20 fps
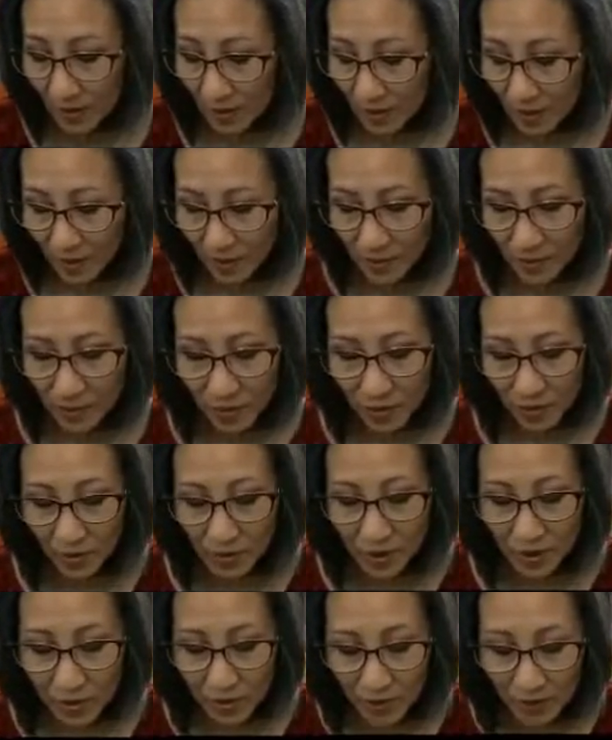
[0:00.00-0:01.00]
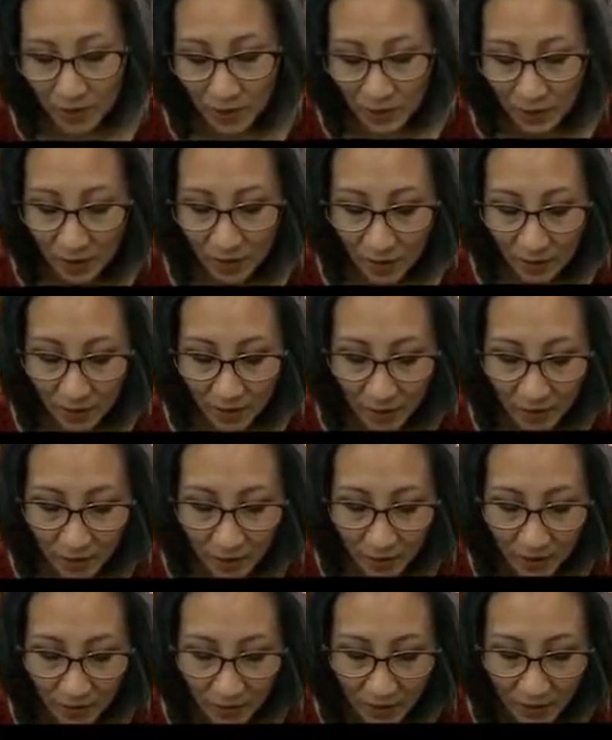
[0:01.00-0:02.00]
in sterling silver
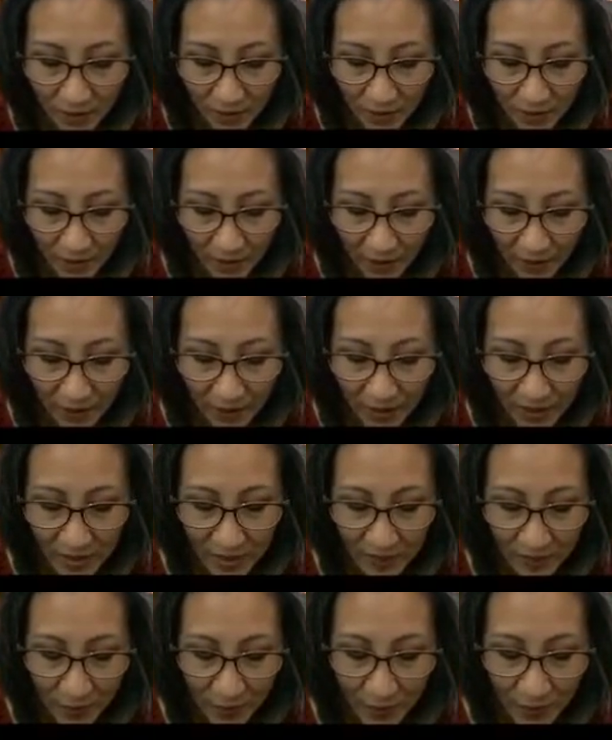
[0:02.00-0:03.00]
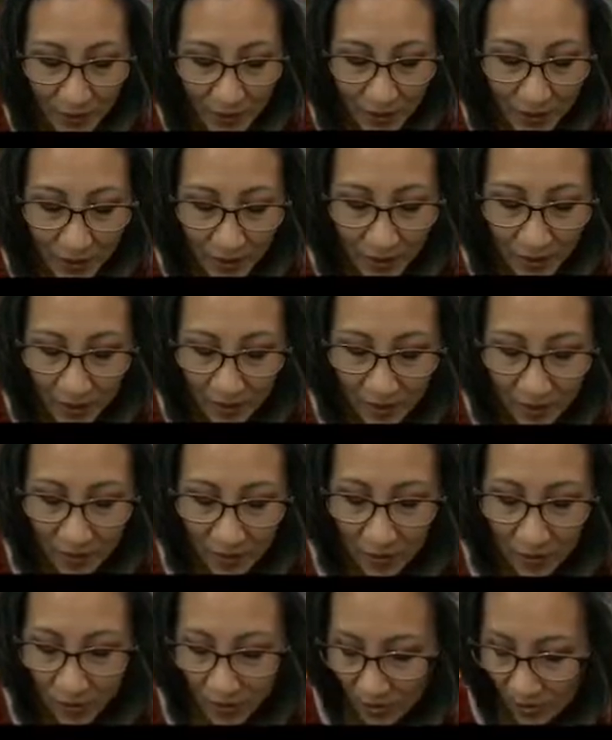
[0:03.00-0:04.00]
to have a safety pin in
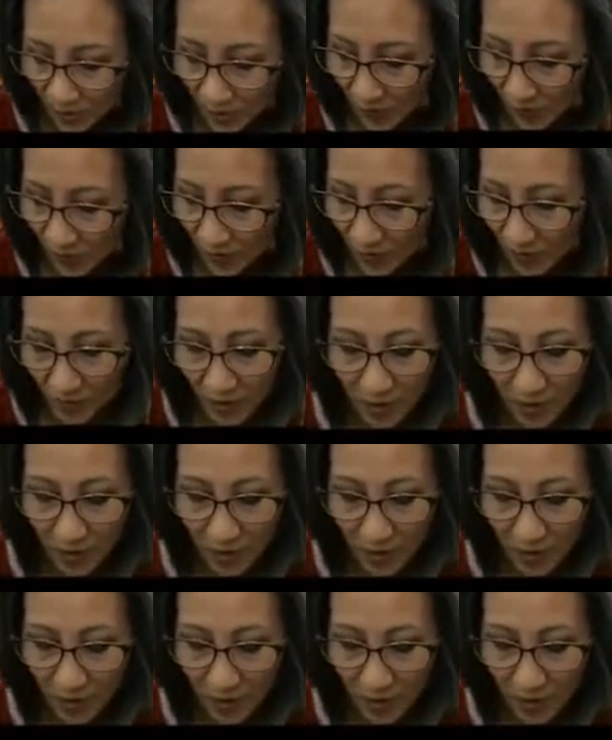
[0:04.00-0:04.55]
sterling silver.